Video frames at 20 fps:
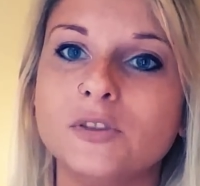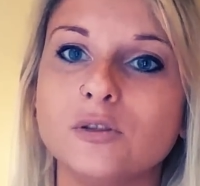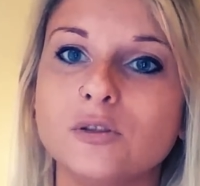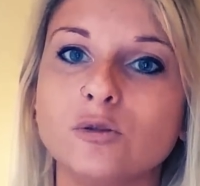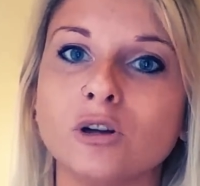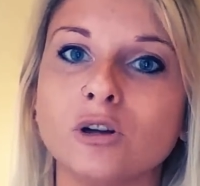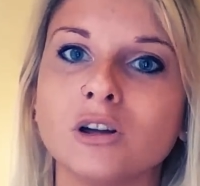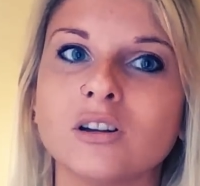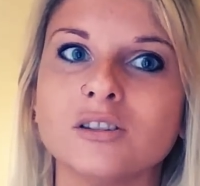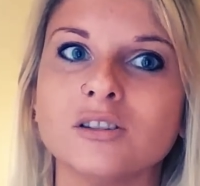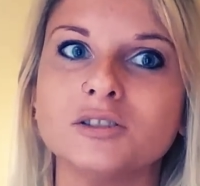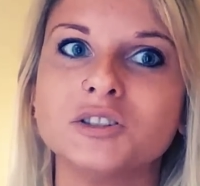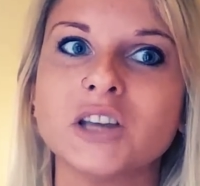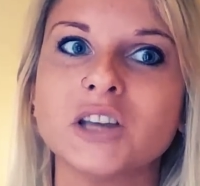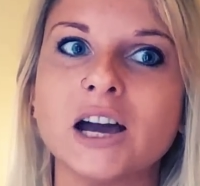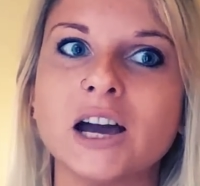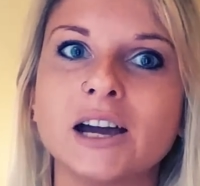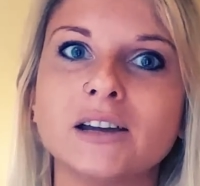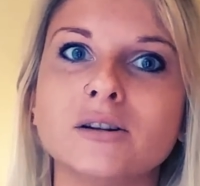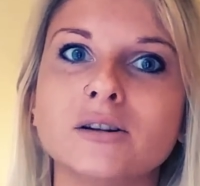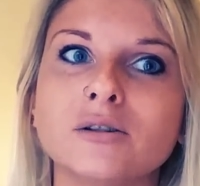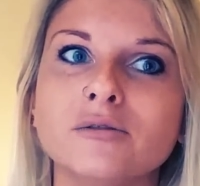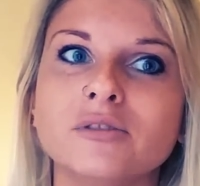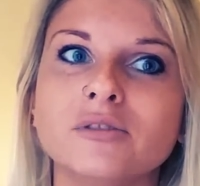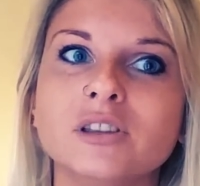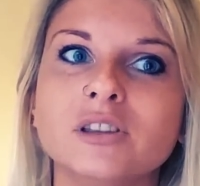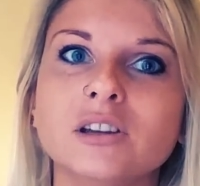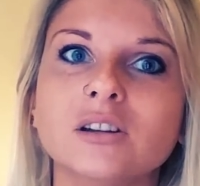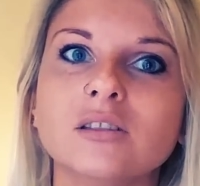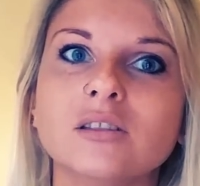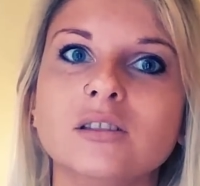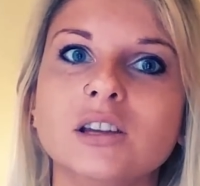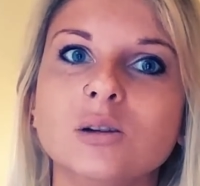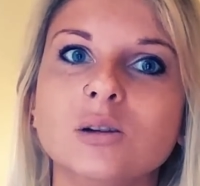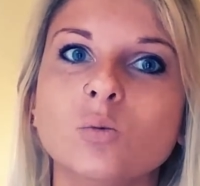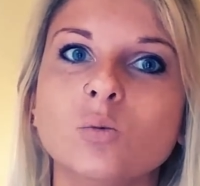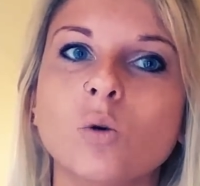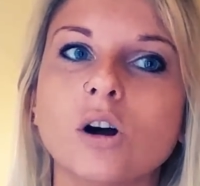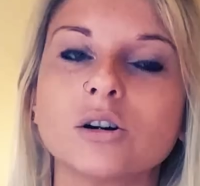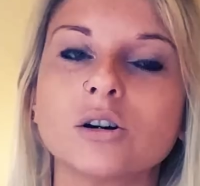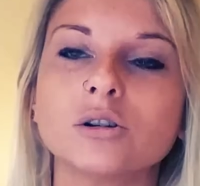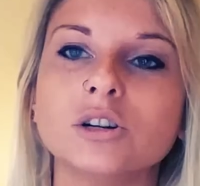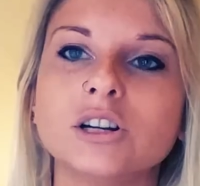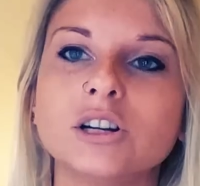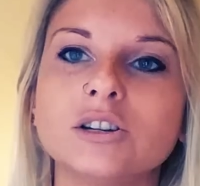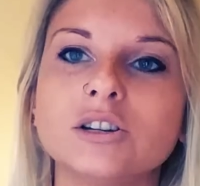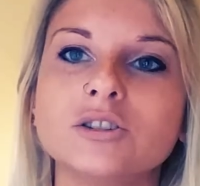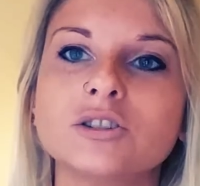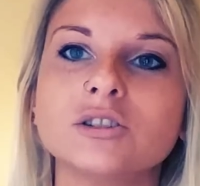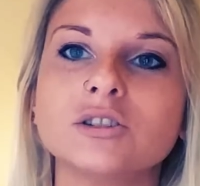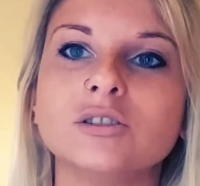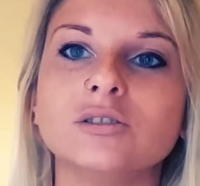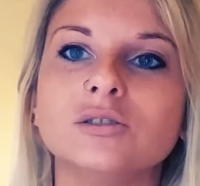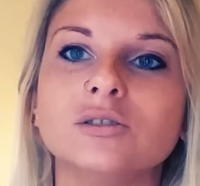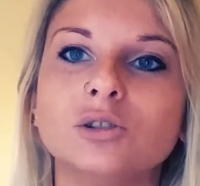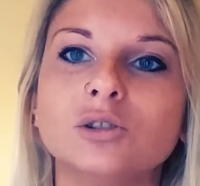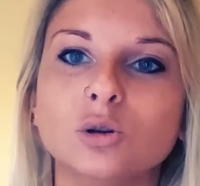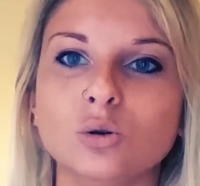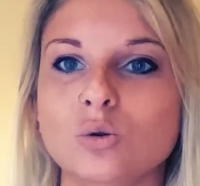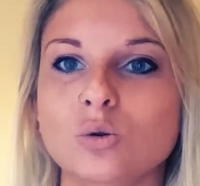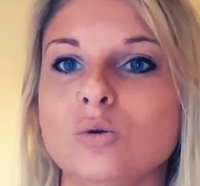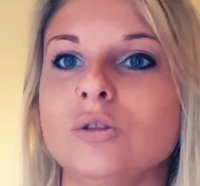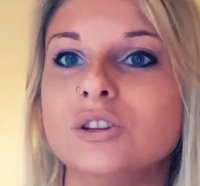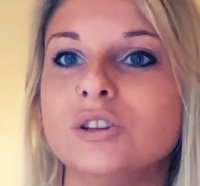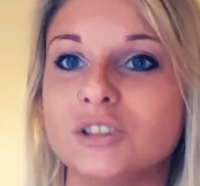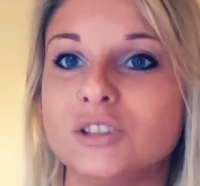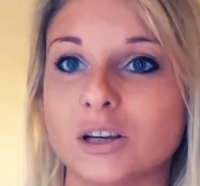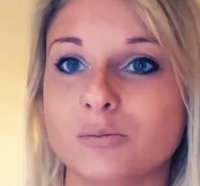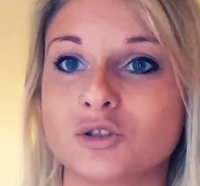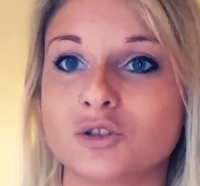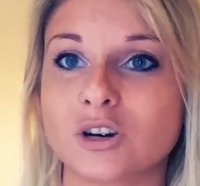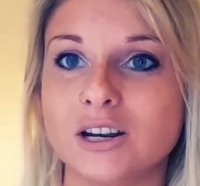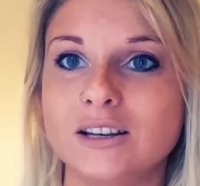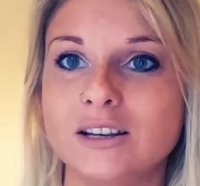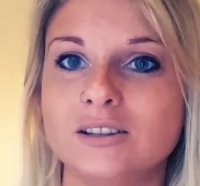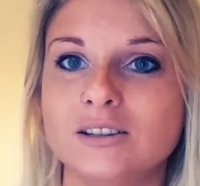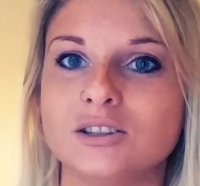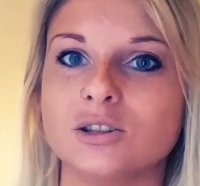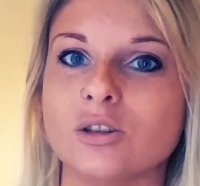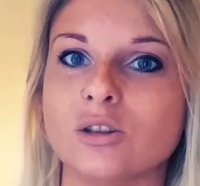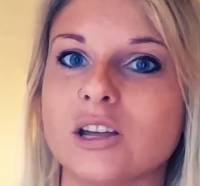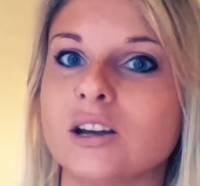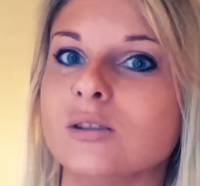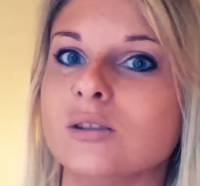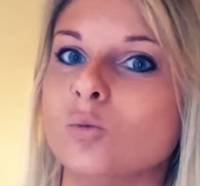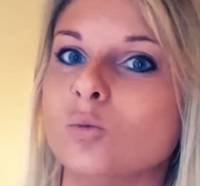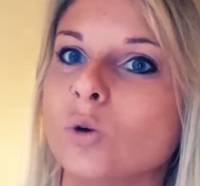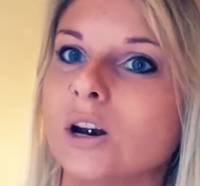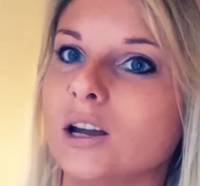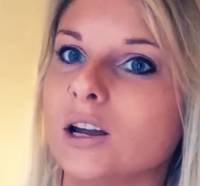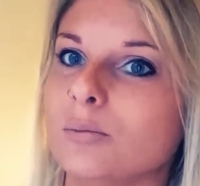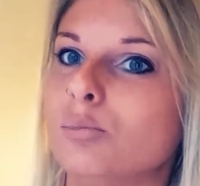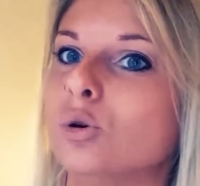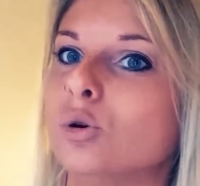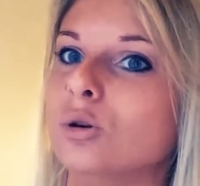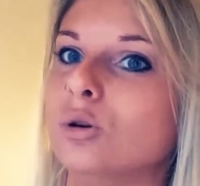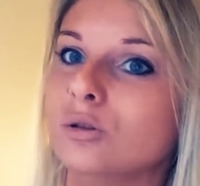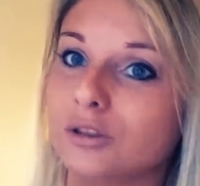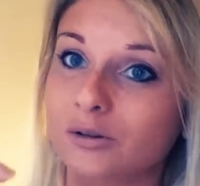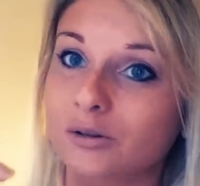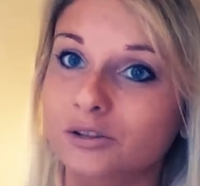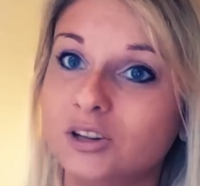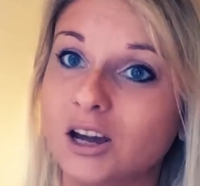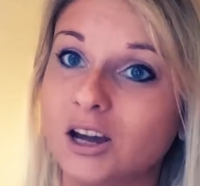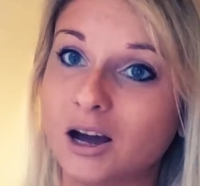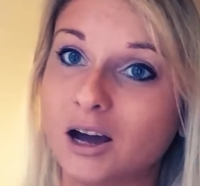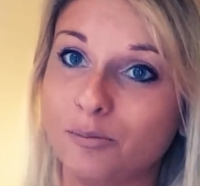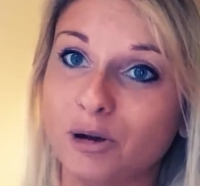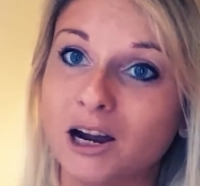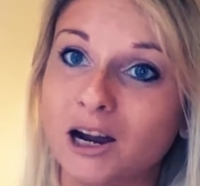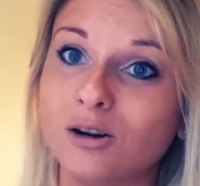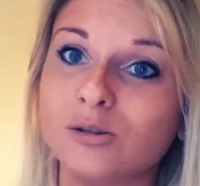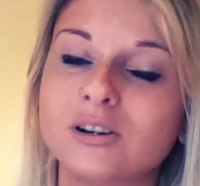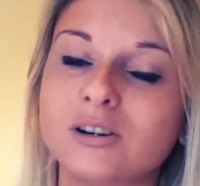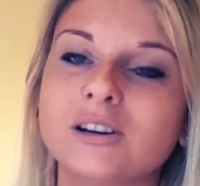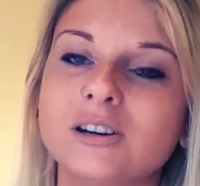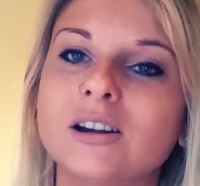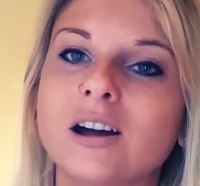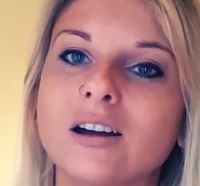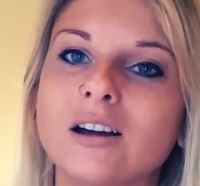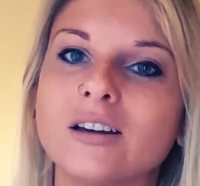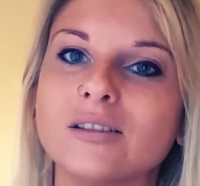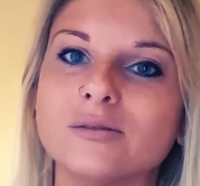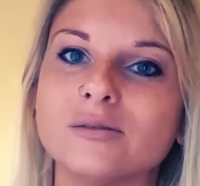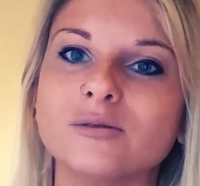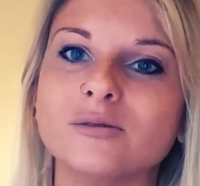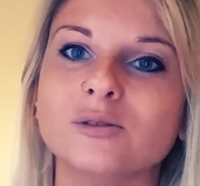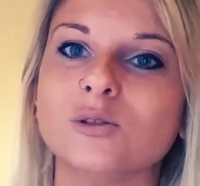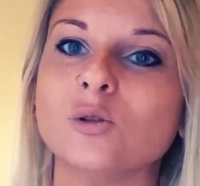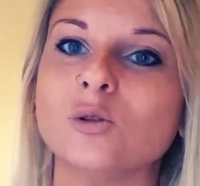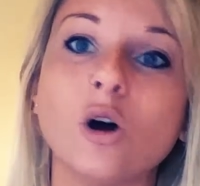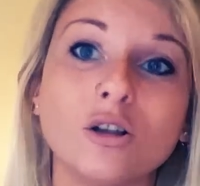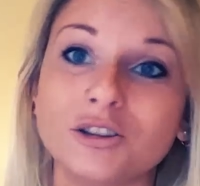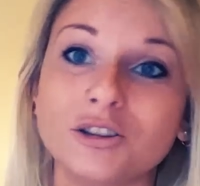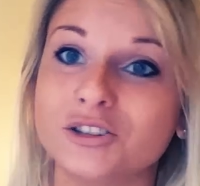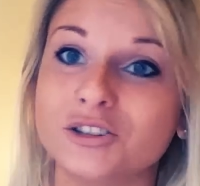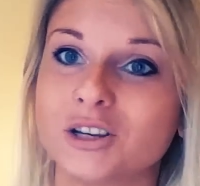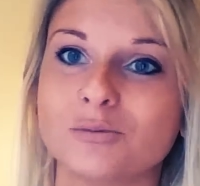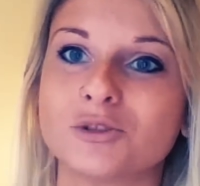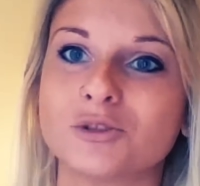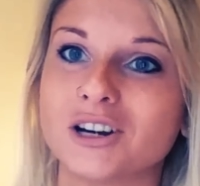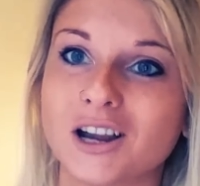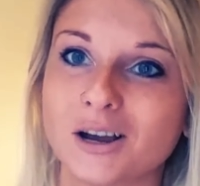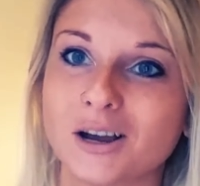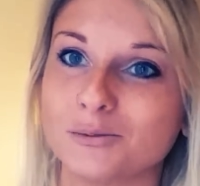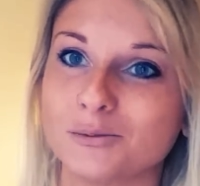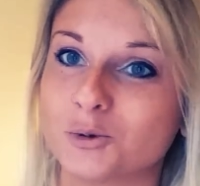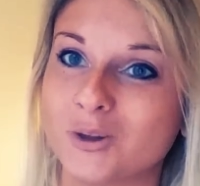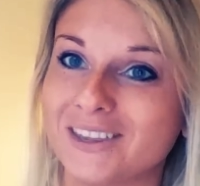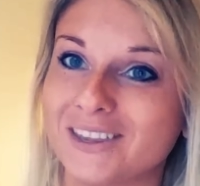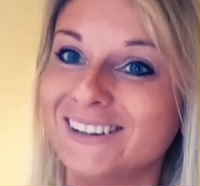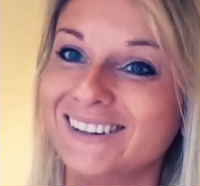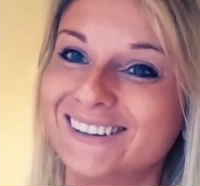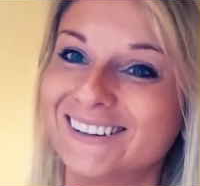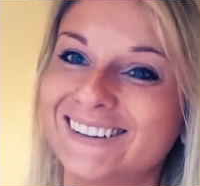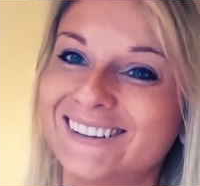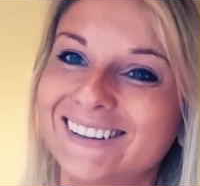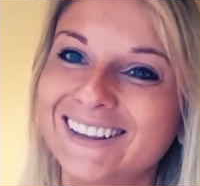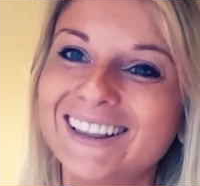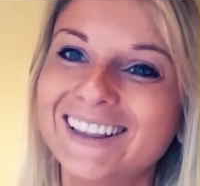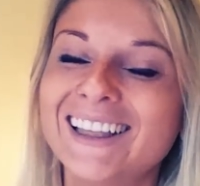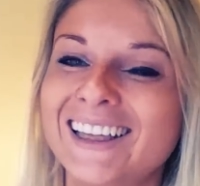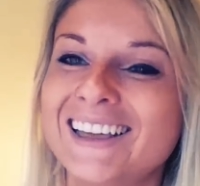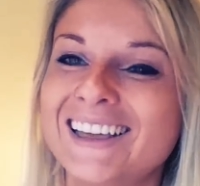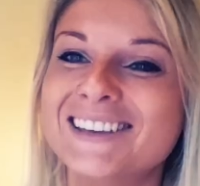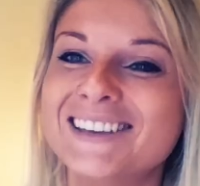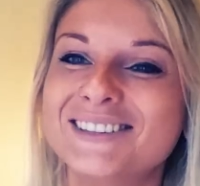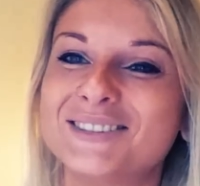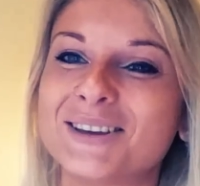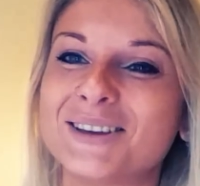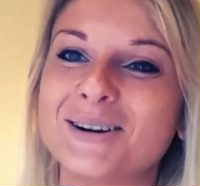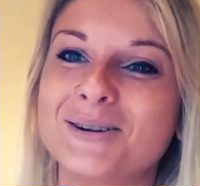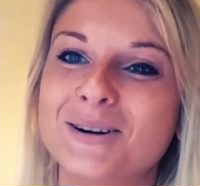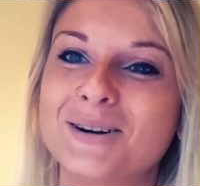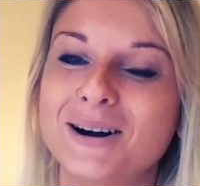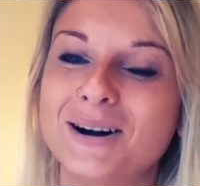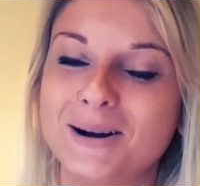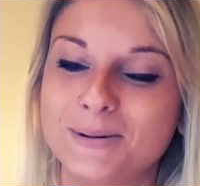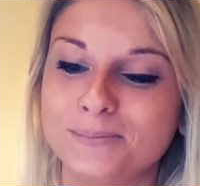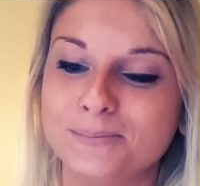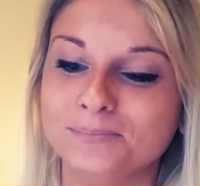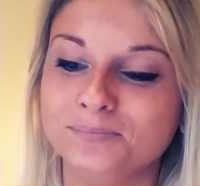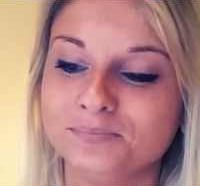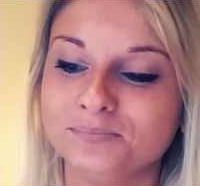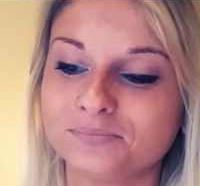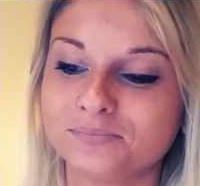the side of the water dish to the substrate so that when I pull the cup out, all the substrate comes with it. So